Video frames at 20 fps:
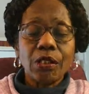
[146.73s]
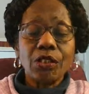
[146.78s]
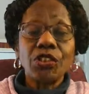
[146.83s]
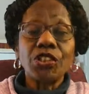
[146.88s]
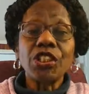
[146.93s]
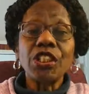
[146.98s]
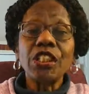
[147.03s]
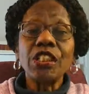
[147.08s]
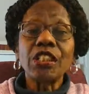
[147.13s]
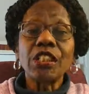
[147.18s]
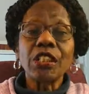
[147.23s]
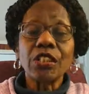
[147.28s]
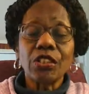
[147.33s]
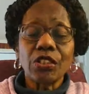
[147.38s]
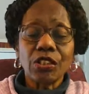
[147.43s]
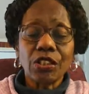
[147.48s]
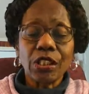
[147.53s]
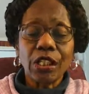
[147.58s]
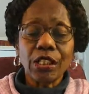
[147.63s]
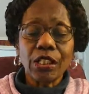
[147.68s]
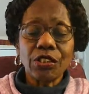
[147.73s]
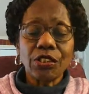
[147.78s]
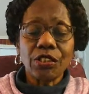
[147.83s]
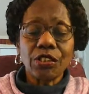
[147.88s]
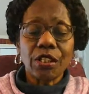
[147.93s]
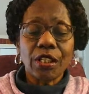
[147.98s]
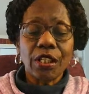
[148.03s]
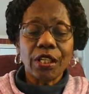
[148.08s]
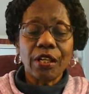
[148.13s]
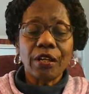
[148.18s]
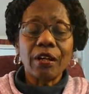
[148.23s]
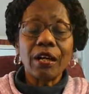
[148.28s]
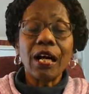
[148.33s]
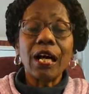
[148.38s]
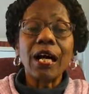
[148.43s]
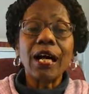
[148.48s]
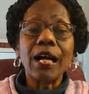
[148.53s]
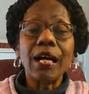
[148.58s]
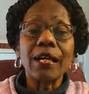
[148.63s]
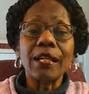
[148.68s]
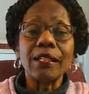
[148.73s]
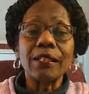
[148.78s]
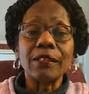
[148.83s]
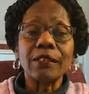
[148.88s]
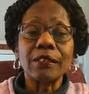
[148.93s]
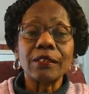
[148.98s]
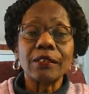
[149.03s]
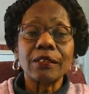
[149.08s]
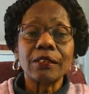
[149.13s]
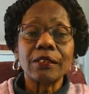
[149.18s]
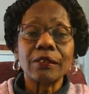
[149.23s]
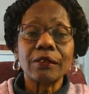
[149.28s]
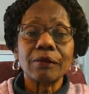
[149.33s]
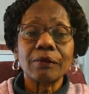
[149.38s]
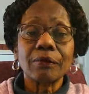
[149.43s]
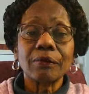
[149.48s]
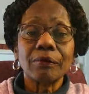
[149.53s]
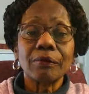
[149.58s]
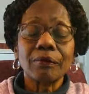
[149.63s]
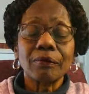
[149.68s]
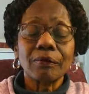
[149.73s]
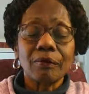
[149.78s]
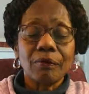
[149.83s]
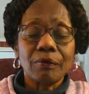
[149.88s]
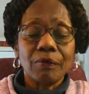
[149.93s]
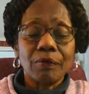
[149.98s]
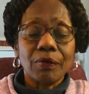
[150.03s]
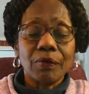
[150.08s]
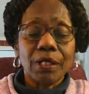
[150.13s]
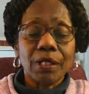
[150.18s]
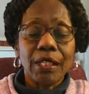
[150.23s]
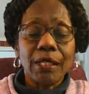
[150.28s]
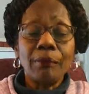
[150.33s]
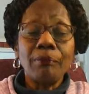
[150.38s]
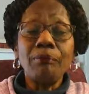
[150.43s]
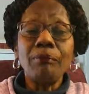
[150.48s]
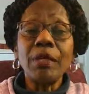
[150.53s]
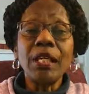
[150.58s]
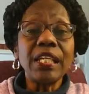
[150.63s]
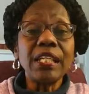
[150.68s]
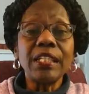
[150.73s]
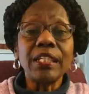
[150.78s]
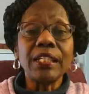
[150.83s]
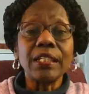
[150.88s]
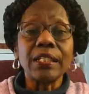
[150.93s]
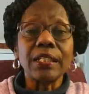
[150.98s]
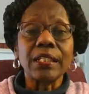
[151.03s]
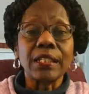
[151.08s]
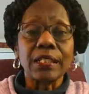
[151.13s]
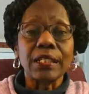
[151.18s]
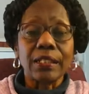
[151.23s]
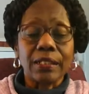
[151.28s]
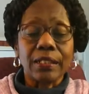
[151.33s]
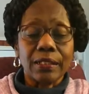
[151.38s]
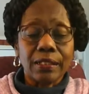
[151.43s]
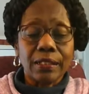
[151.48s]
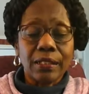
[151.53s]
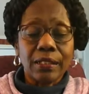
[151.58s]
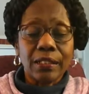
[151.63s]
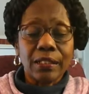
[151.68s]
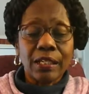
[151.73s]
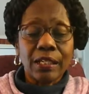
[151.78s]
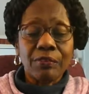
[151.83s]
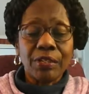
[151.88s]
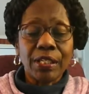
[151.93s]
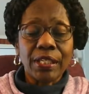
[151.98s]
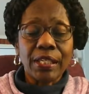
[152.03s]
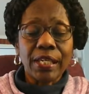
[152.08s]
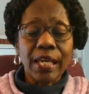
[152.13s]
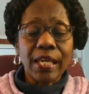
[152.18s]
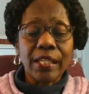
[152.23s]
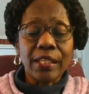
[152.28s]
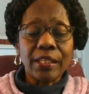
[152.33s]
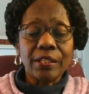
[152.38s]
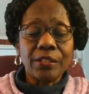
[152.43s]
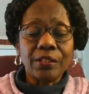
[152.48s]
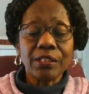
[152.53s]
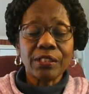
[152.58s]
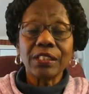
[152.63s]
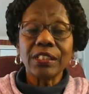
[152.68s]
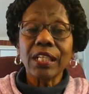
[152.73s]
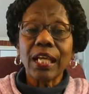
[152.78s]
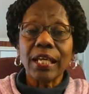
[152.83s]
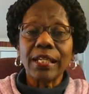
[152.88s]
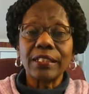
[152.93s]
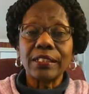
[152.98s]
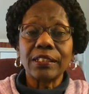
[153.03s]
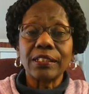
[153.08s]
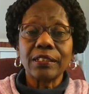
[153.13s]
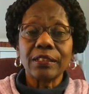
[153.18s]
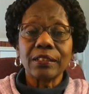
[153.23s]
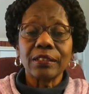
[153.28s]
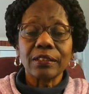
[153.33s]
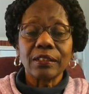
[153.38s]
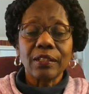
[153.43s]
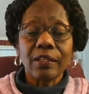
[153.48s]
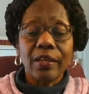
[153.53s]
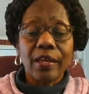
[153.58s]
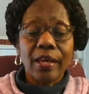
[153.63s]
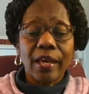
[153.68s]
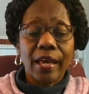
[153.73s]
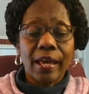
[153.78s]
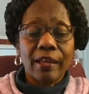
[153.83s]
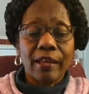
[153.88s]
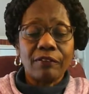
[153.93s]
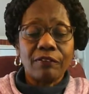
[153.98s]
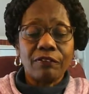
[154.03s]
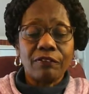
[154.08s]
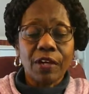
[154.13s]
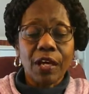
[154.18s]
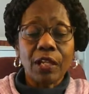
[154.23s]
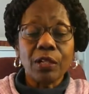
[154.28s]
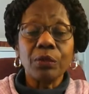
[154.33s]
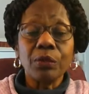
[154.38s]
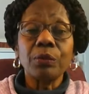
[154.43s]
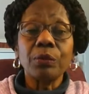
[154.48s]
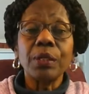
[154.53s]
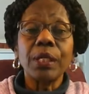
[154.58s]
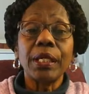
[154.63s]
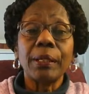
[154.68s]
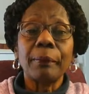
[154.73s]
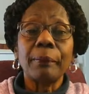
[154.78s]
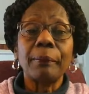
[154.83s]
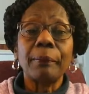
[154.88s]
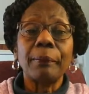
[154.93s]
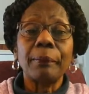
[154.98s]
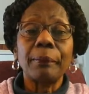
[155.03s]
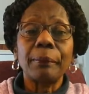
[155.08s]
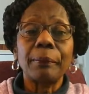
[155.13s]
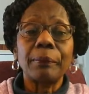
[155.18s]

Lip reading: Jesus touched their eyes. Immediately, they regained their sight and followed him.